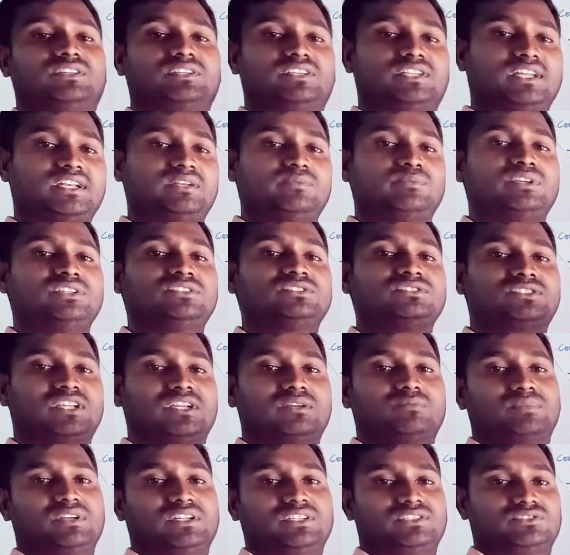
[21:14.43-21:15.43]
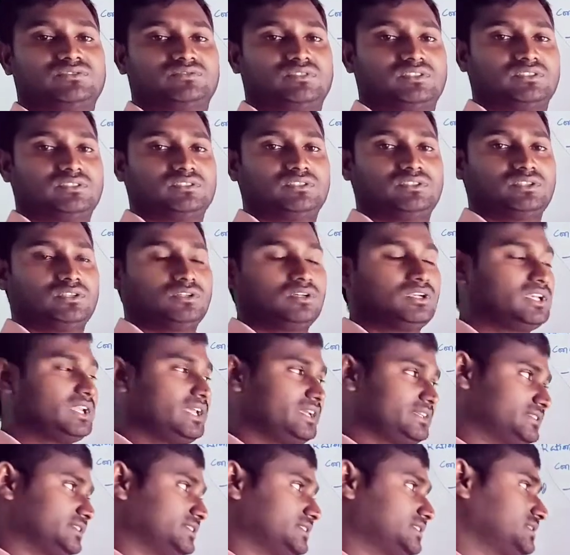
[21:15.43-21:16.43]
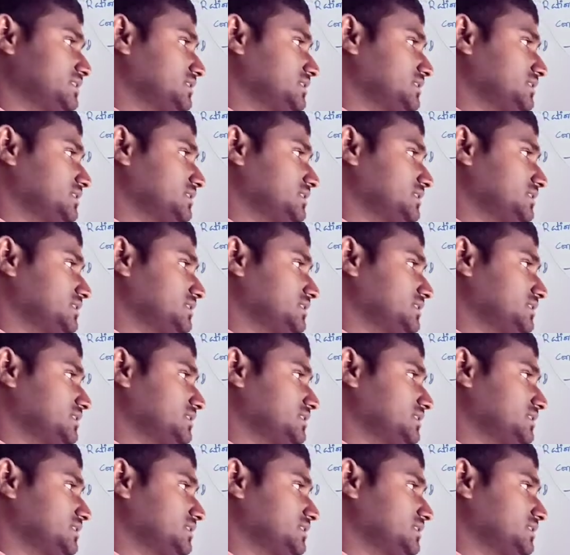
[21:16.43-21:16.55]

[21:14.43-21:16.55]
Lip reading: 10 means 10 plus 1, like that.